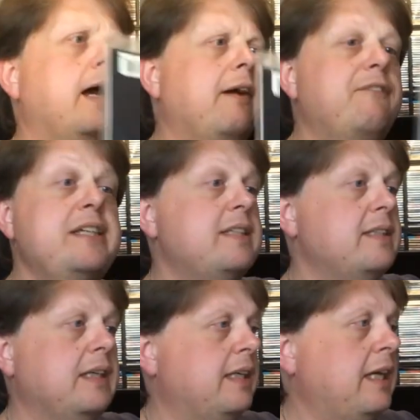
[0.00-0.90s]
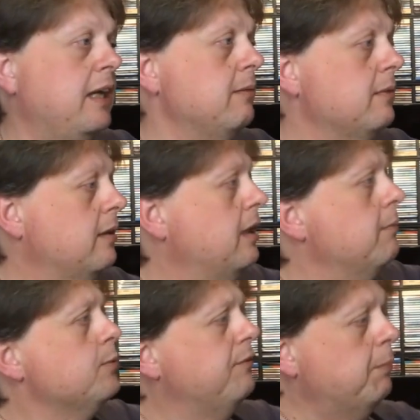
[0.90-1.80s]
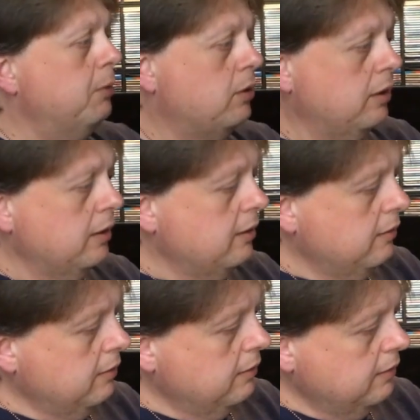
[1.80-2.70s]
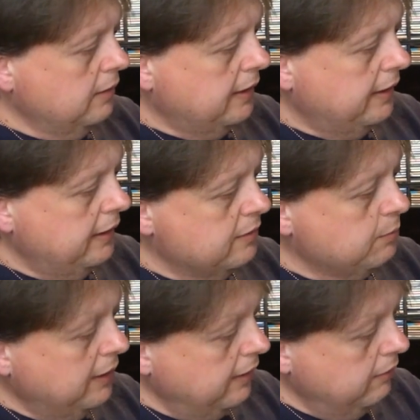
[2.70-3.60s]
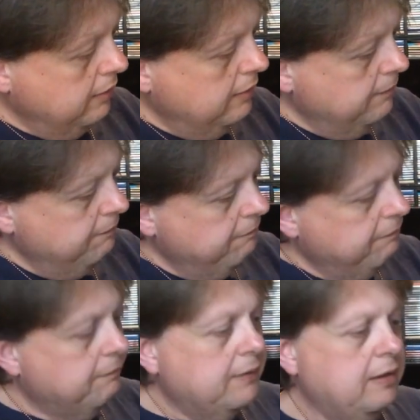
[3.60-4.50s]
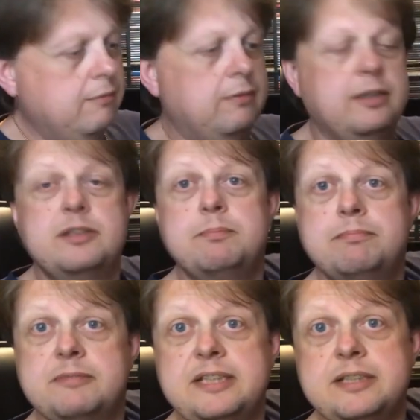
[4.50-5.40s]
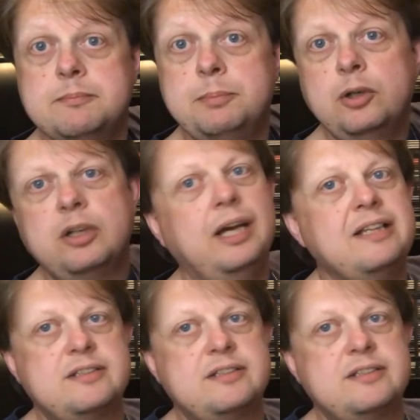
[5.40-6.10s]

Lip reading: This comes with a booklet in it as well, and this decent booklet.